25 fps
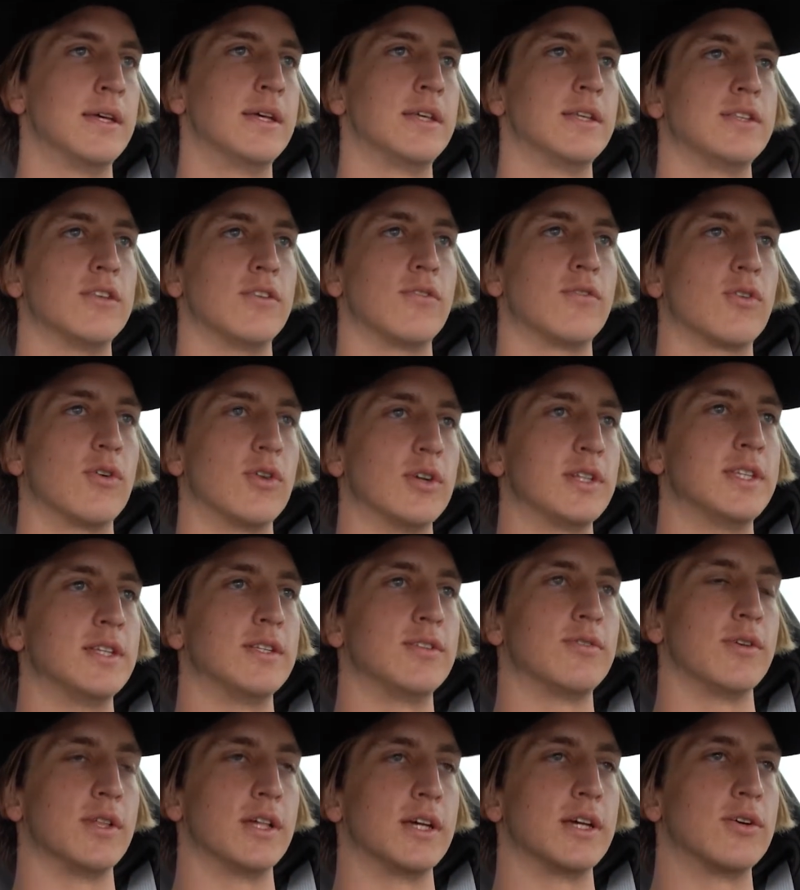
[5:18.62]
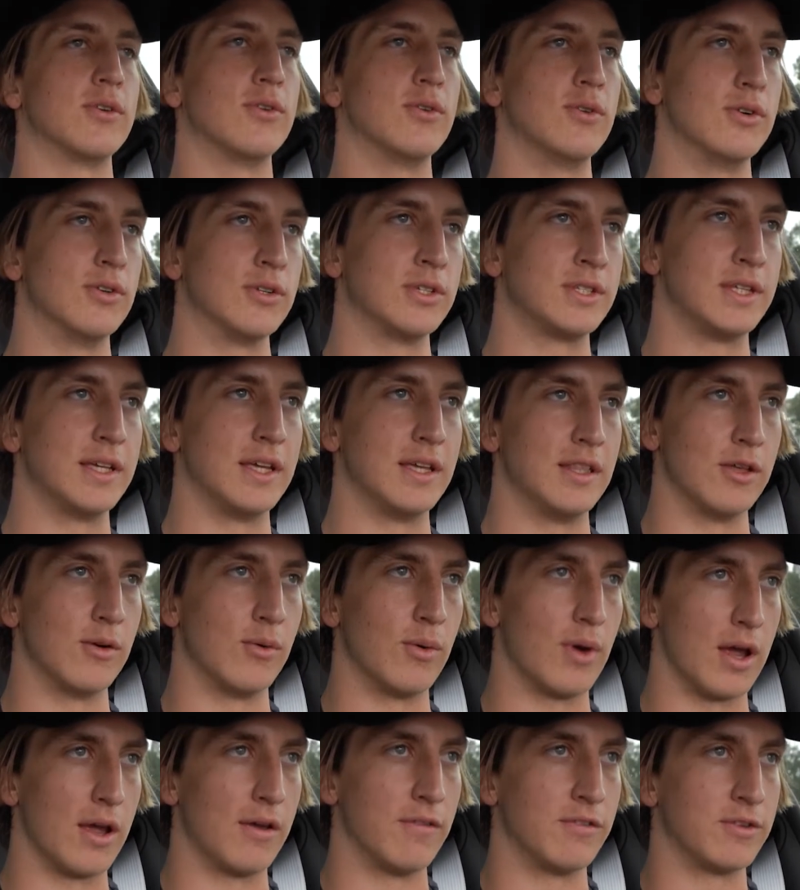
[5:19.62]
So of course it's really cool seeing the
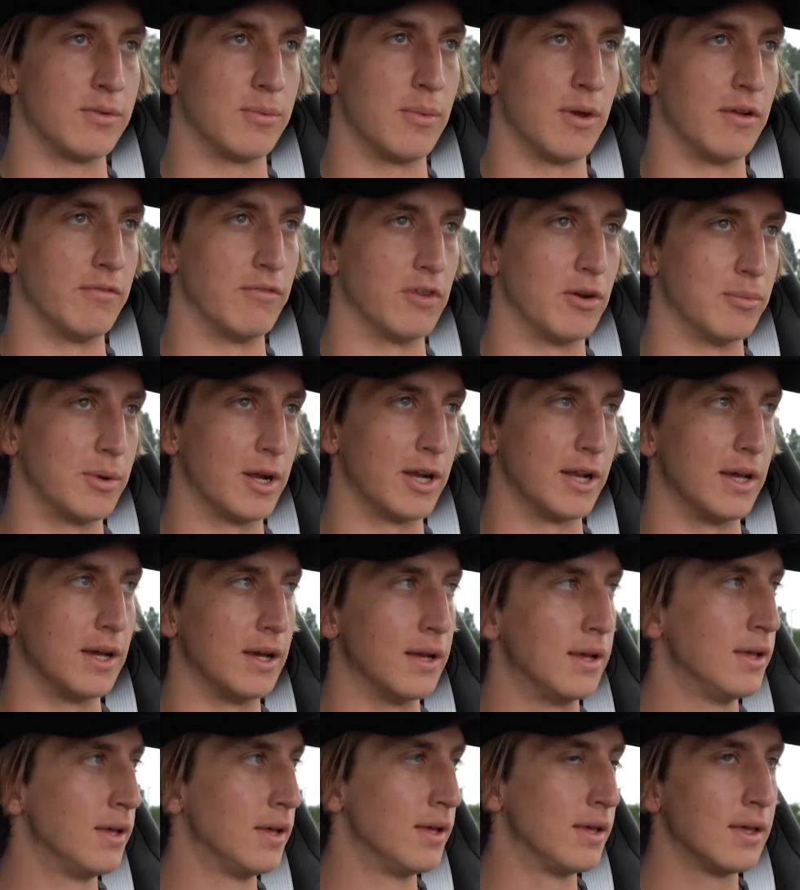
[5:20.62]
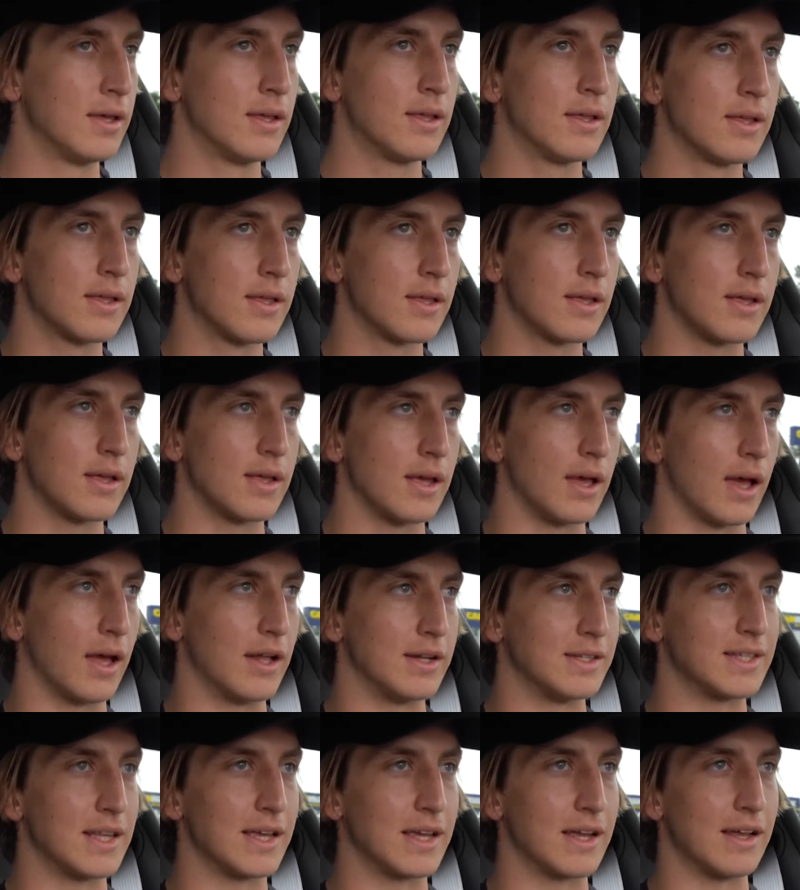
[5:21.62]
waves from everybody.
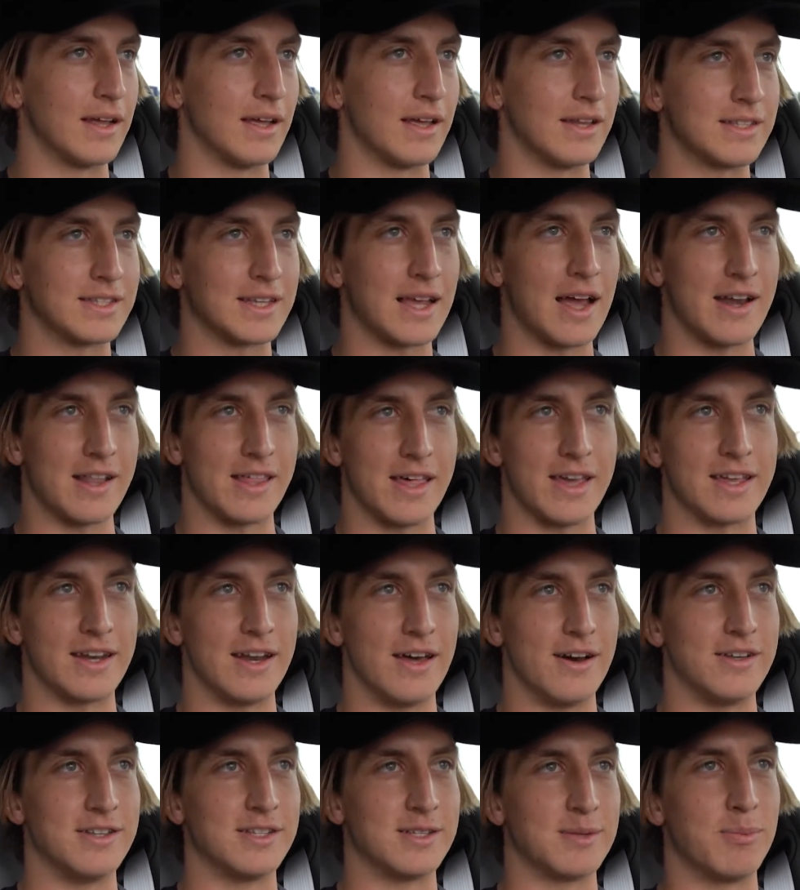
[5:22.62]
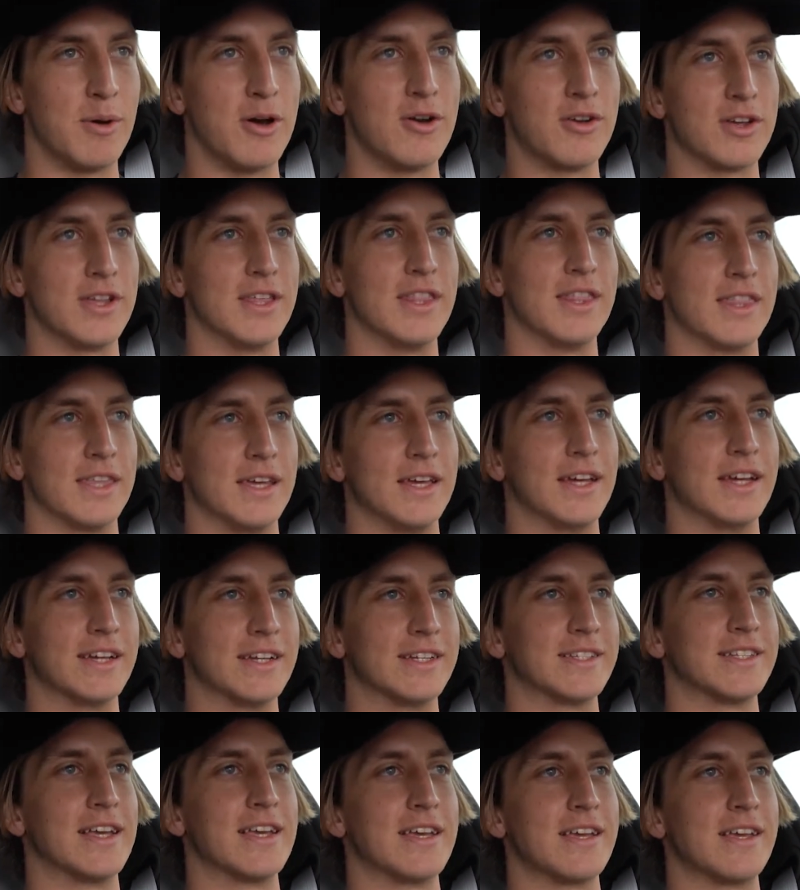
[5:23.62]
It's kind of like an unspoken thing.
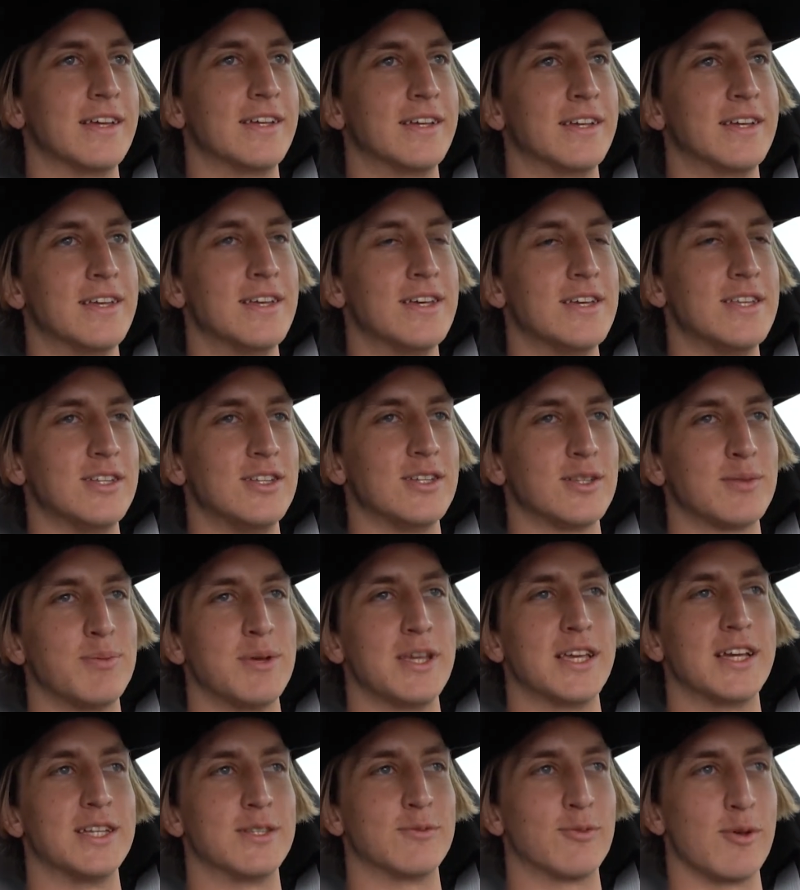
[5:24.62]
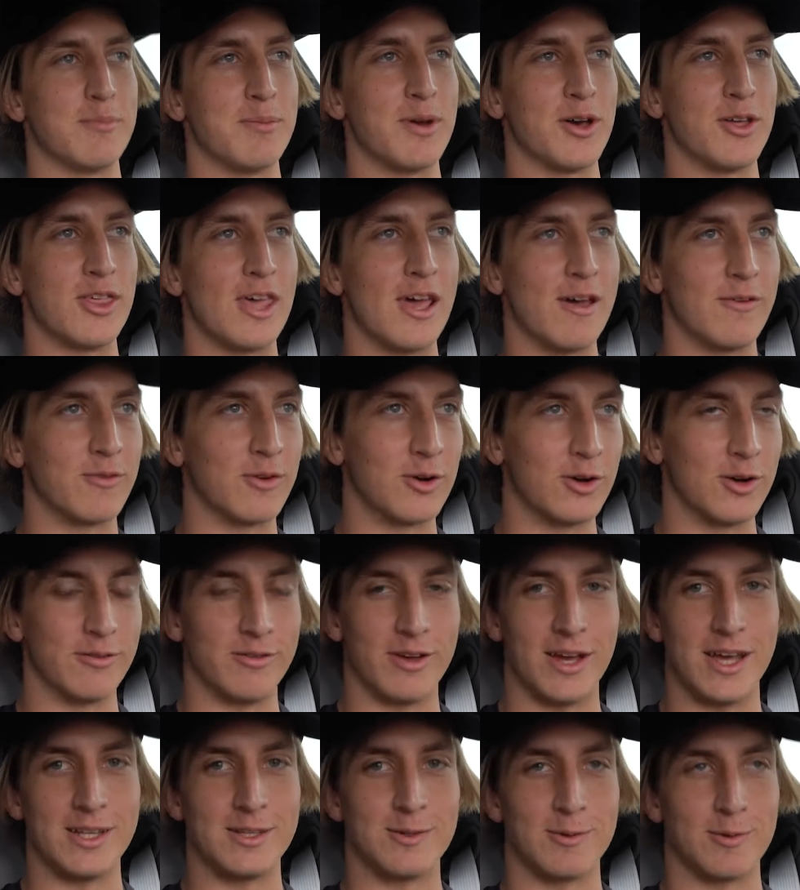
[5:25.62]
It's like just because we both have
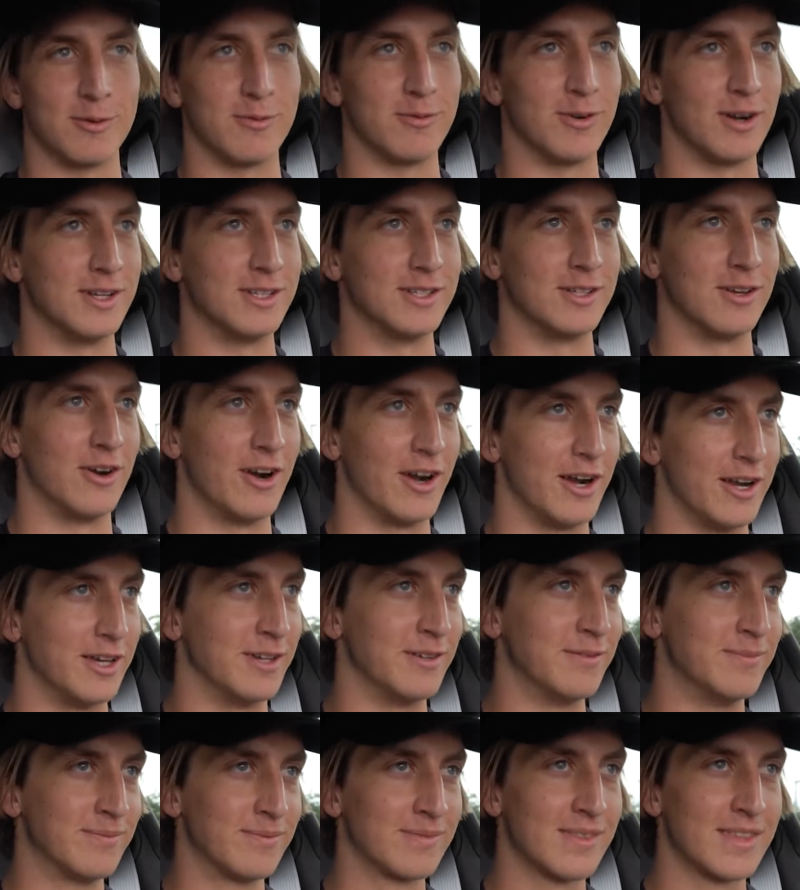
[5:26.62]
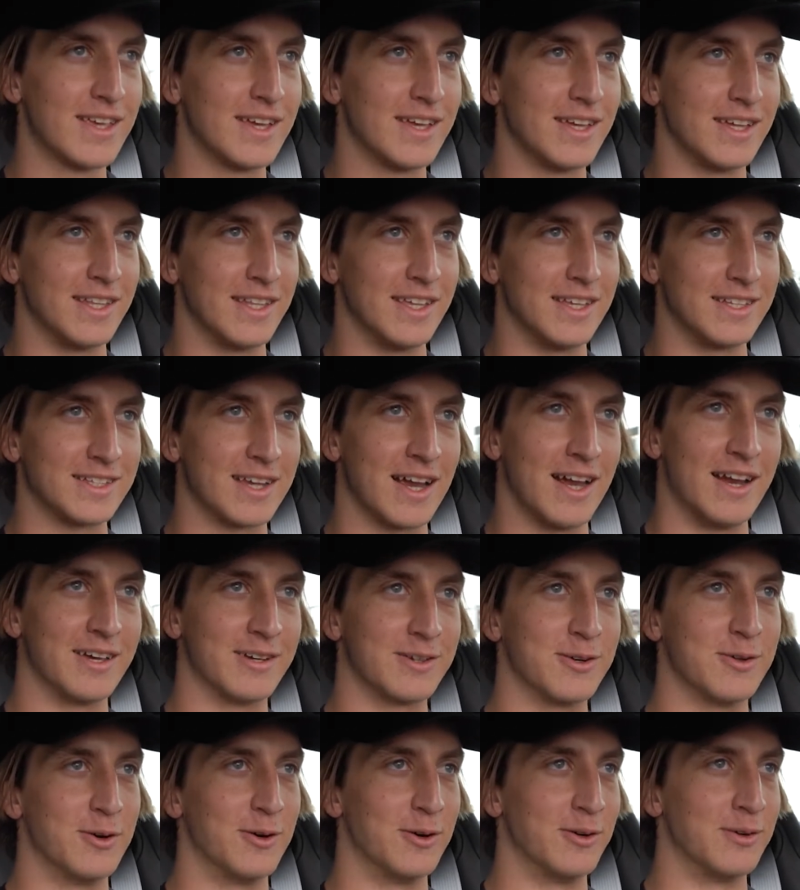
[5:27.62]
Corvettes, we're friends already, and that's kind
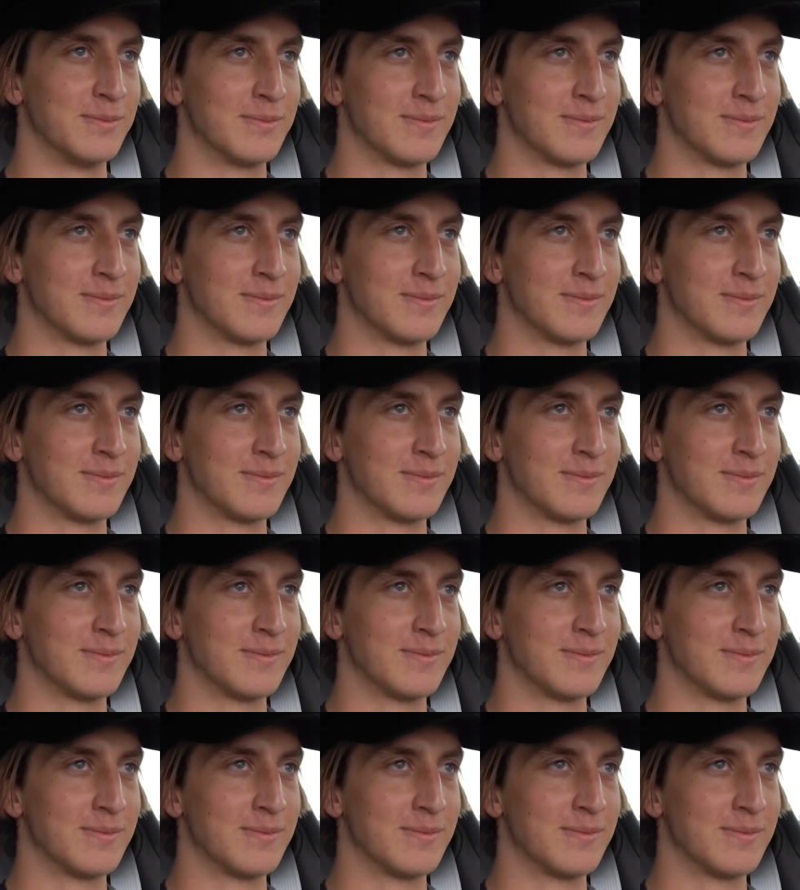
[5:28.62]
of cool.